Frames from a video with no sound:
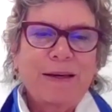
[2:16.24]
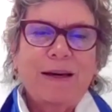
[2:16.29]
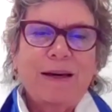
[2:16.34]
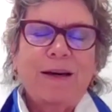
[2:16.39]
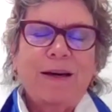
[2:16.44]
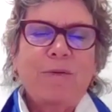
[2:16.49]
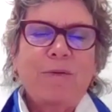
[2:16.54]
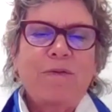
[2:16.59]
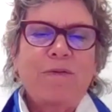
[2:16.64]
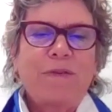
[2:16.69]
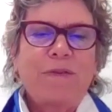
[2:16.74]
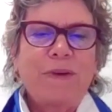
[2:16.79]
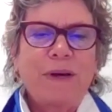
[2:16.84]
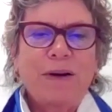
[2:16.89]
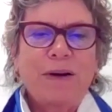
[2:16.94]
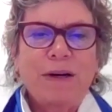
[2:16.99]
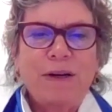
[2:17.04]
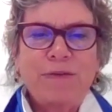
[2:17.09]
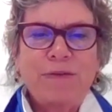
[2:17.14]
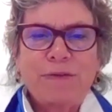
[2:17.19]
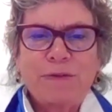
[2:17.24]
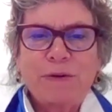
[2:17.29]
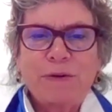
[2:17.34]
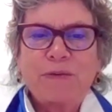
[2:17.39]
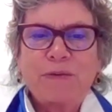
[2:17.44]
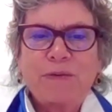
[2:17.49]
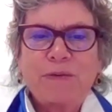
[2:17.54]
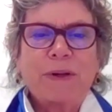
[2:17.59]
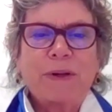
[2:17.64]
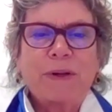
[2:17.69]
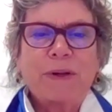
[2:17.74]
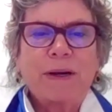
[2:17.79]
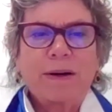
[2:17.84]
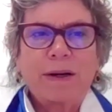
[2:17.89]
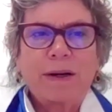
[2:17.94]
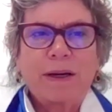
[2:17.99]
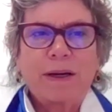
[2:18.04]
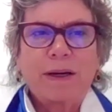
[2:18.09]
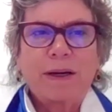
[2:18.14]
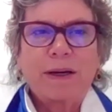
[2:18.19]
very fruitful
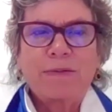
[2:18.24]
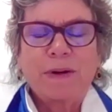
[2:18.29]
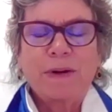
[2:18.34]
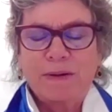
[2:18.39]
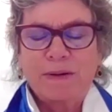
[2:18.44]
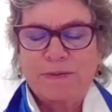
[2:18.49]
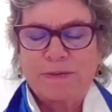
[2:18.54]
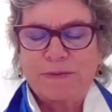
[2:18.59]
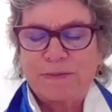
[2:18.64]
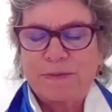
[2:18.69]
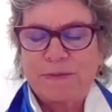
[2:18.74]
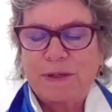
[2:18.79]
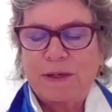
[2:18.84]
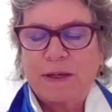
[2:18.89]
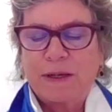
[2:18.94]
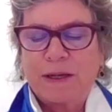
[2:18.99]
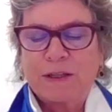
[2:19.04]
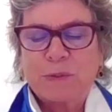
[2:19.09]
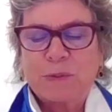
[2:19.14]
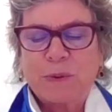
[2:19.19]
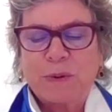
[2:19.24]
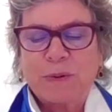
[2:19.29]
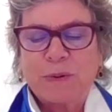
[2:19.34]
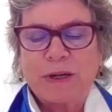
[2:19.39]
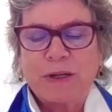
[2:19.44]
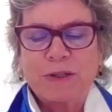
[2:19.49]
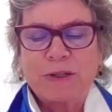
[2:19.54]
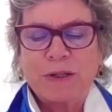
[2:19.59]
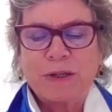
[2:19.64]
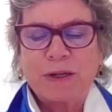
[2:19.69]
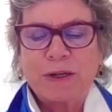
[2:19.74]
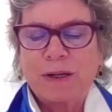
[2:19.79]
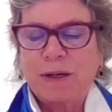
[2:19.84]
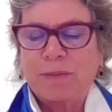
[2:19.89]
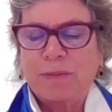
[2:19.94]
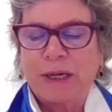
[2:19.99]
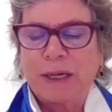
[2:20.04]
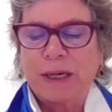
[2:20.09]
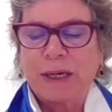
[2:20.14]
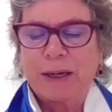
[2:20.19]
area of exploration
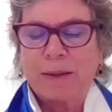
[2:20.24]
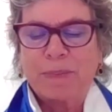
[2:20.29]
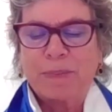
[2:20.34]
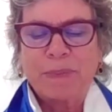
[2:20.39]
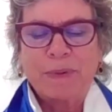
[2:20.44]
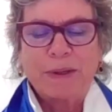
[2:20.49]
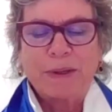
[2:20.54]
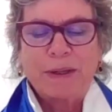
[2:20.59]
coming up.